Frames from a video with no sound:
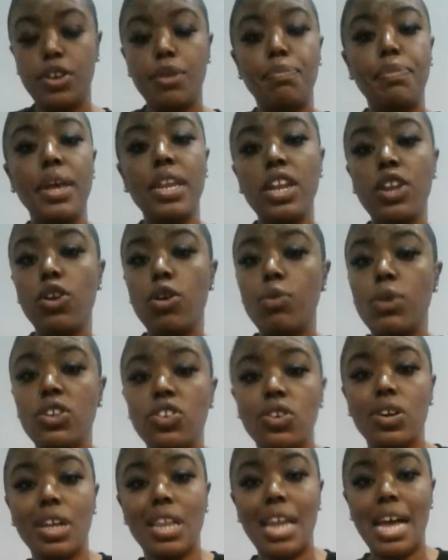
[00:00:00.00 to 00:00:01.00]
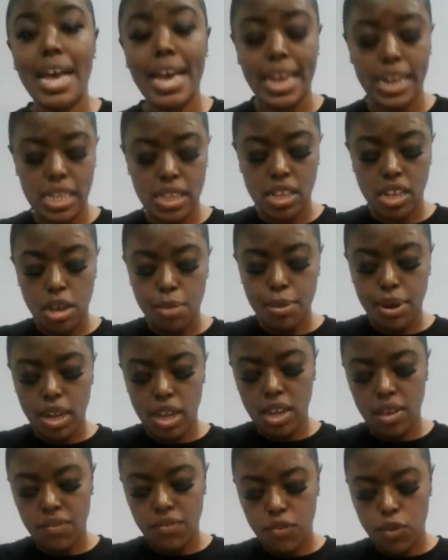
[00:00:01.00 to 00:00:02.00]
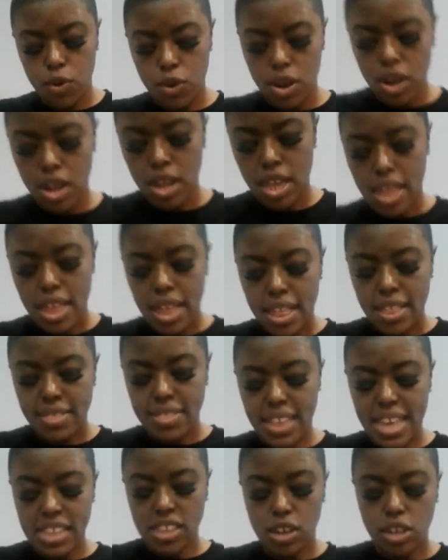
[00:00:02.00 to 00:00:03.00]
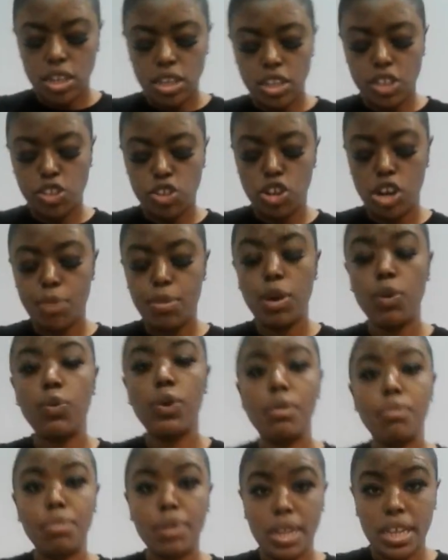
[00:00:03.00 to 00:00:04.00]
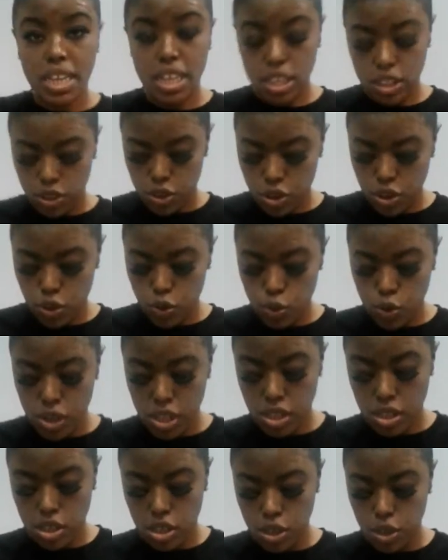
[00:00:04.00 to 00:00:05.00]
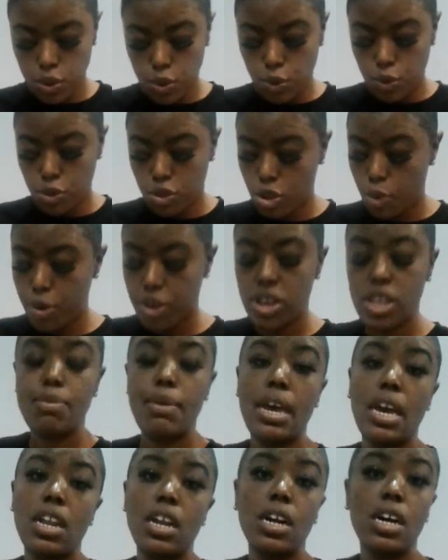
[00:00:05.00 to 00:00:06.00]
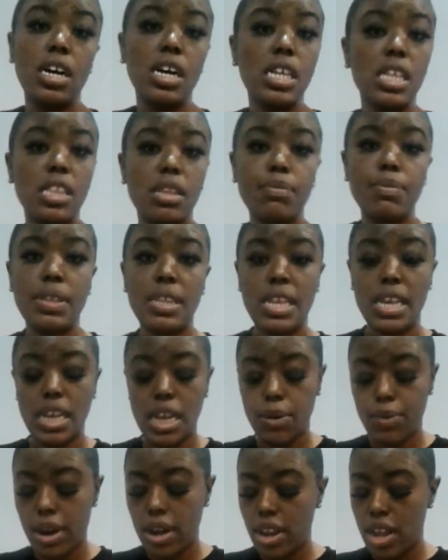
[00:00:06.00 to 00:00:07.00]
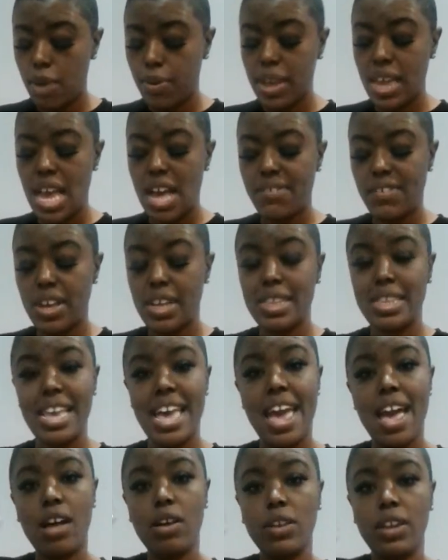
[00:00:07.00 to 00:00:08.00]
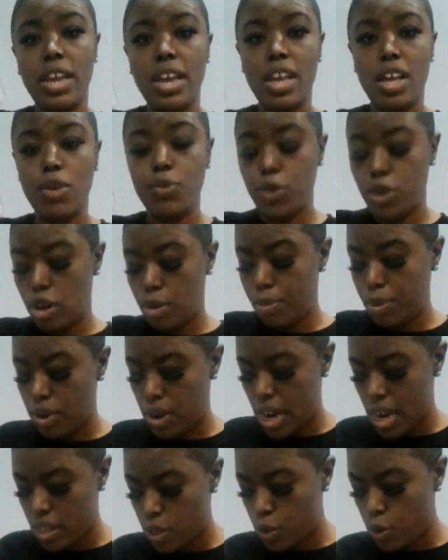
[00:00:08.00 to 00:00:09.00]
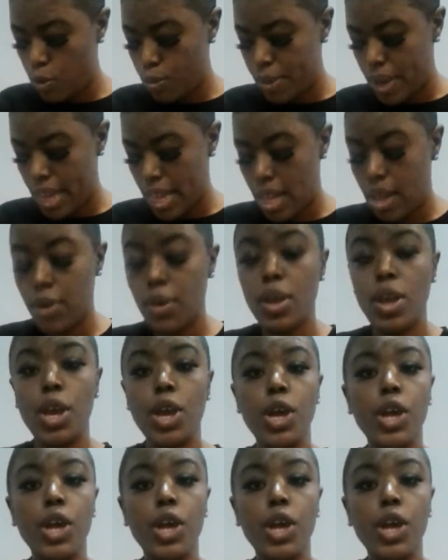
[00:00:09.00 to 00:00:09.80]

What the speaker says: Depending on what your client is coming in for, that's going to determine what blends you're going to use. So we're just making a custom steam right now. We have our towel down. We're going to put our scoop down.